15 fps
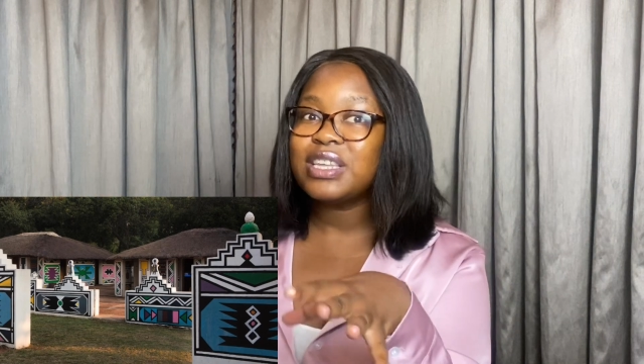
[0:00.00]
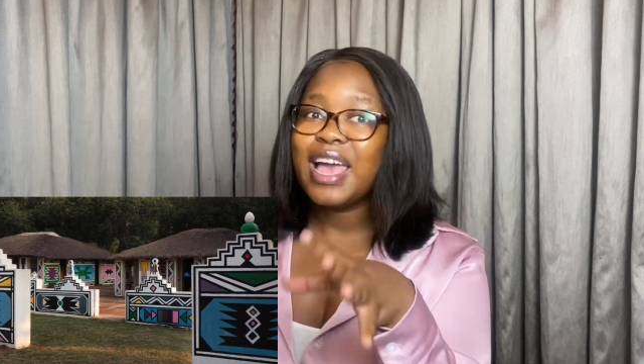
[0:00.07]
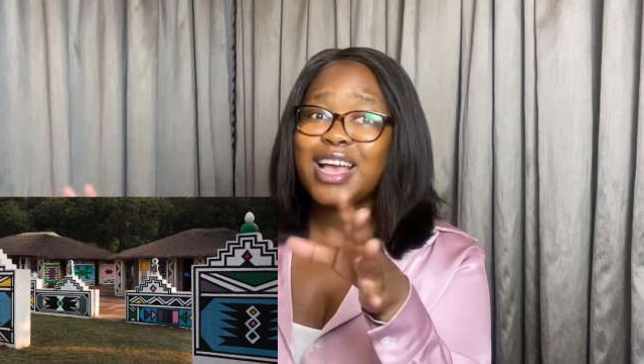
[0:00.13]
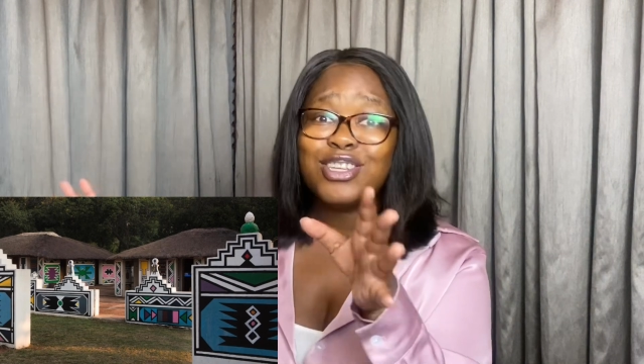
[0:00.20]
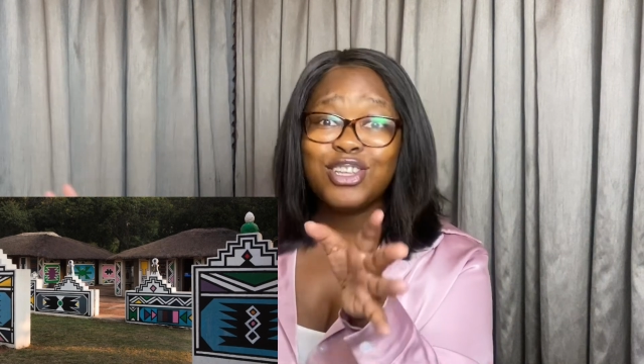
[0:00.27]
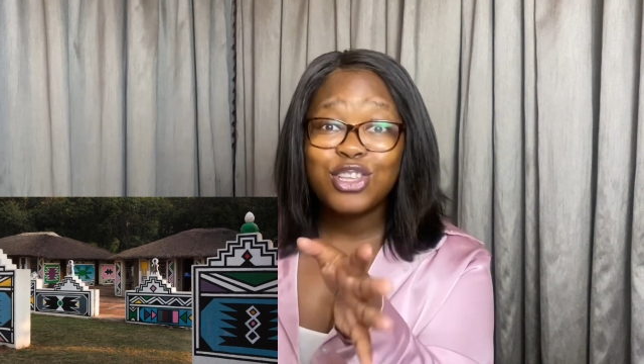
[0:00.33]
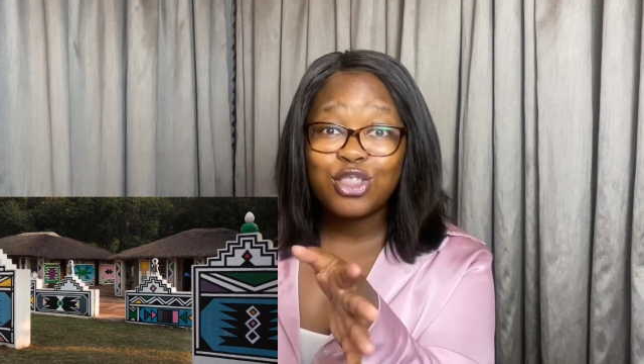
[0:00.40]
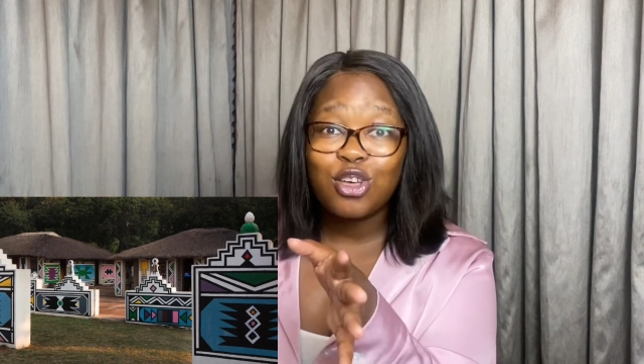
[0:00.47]
I
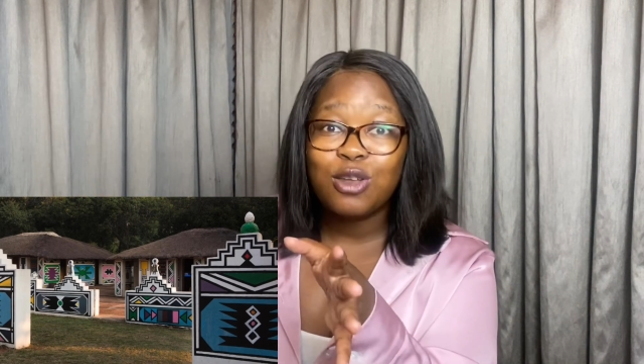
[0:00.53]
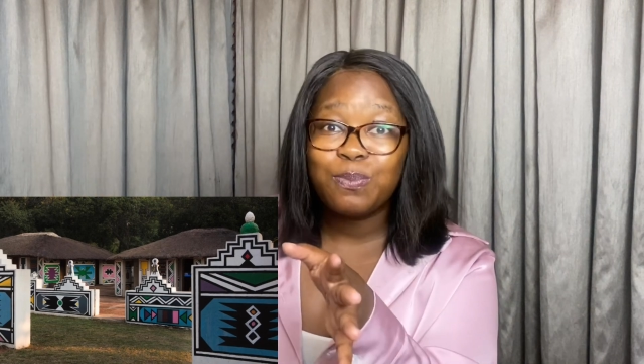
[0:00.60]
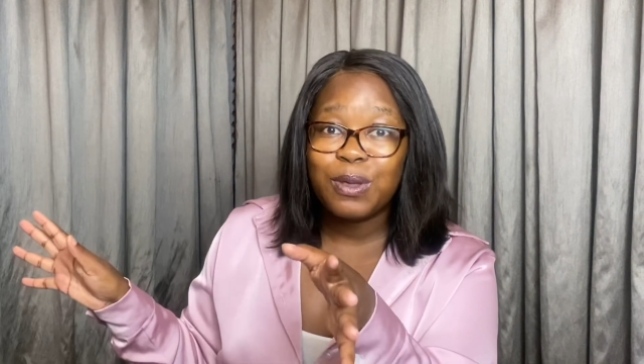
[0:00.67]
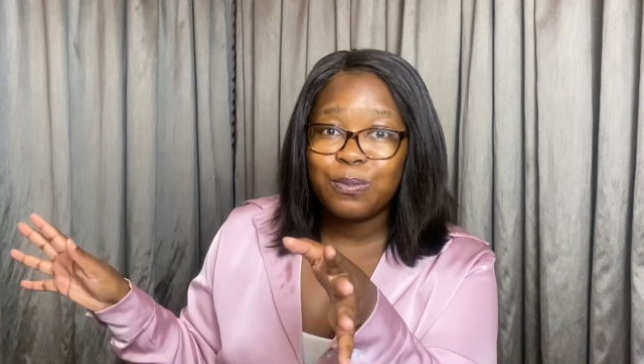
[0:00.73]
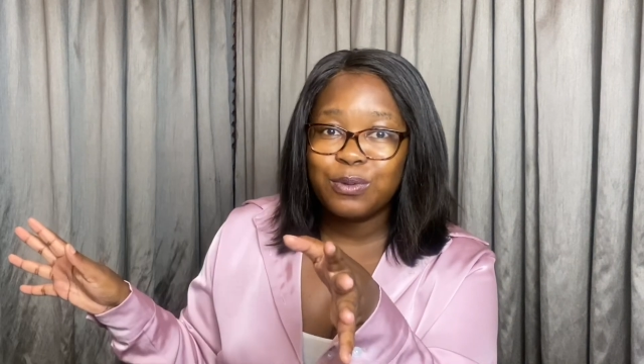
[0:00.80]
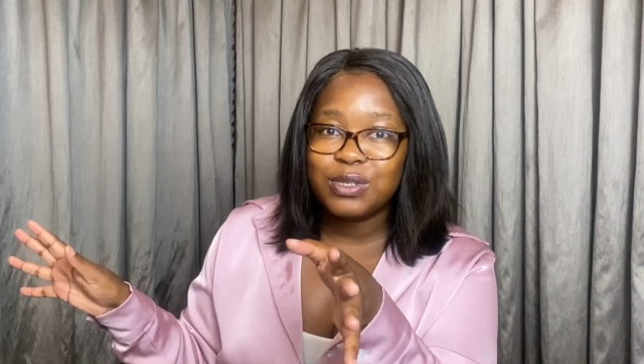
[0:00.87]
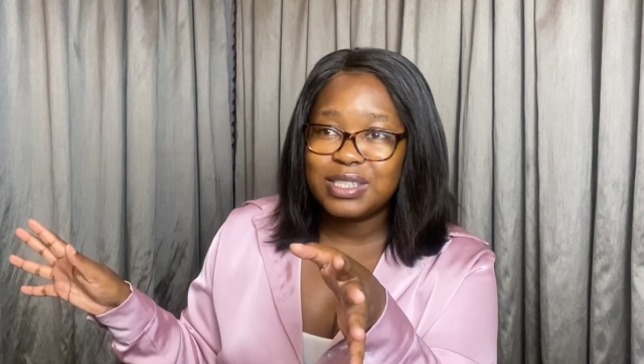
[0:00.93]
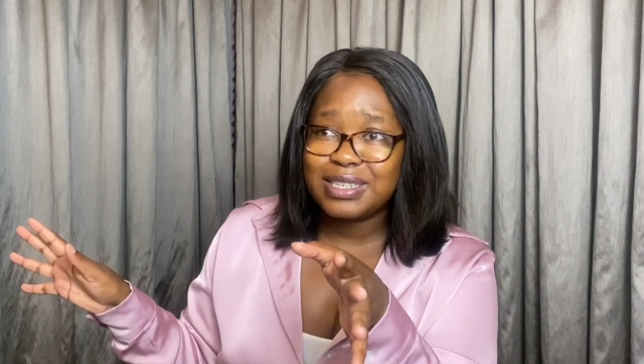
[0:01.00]
actually thought
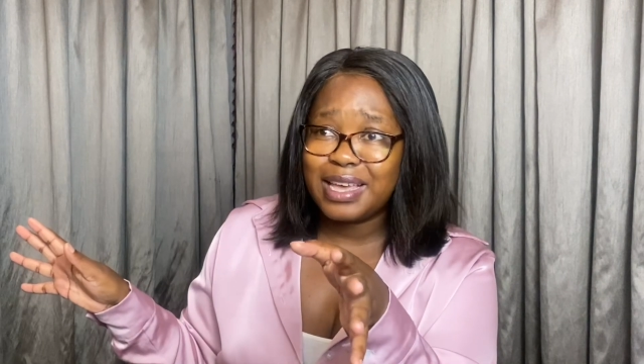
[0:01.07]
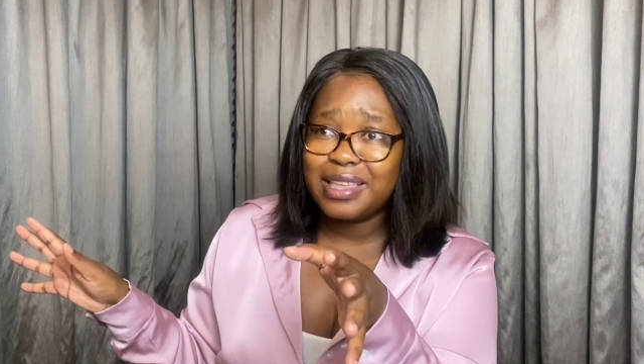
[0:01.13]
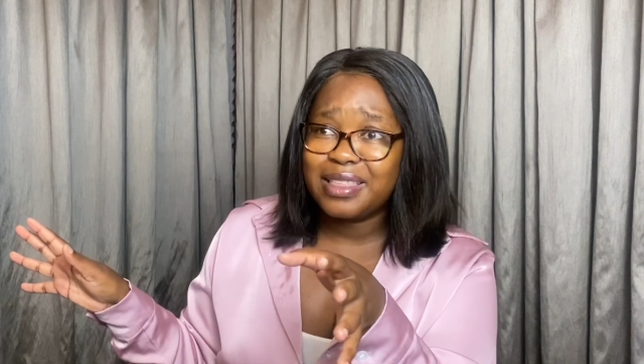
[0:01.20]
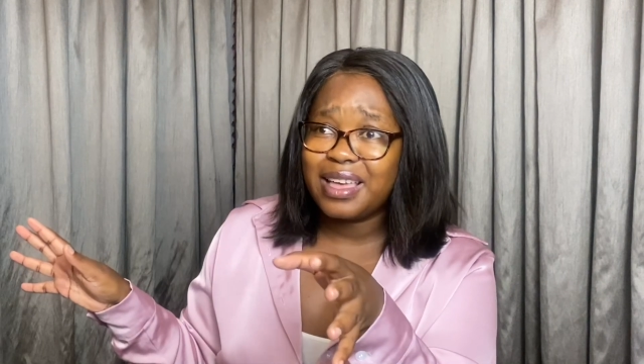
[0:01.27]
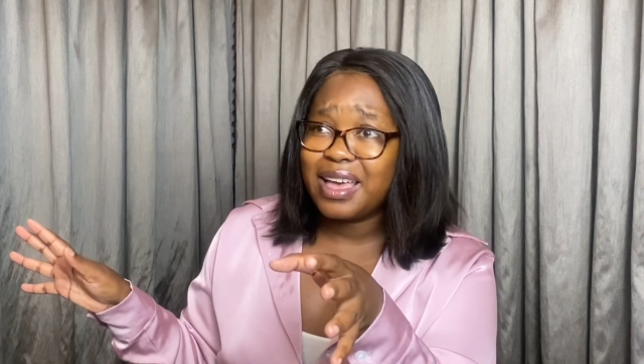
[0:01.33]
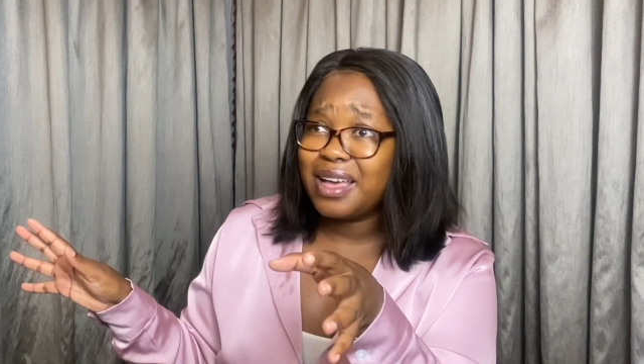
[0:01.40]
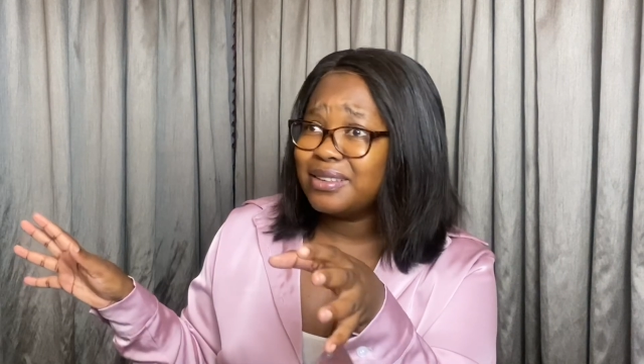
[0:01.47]
people stay there.